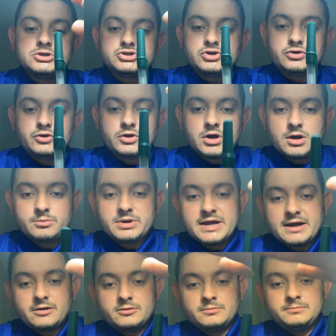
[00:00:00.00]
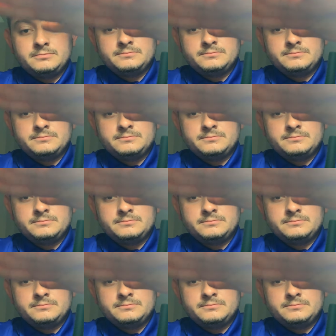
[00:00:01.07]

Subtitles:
So you come down,